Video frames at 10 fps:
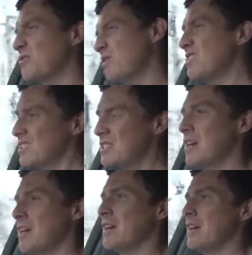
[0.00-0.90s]
which
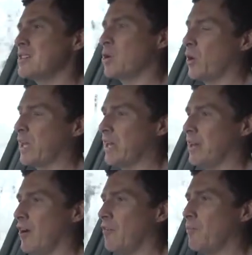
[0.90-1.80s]
it's quick
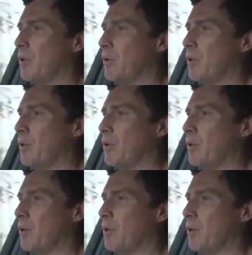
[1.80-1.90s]
enough,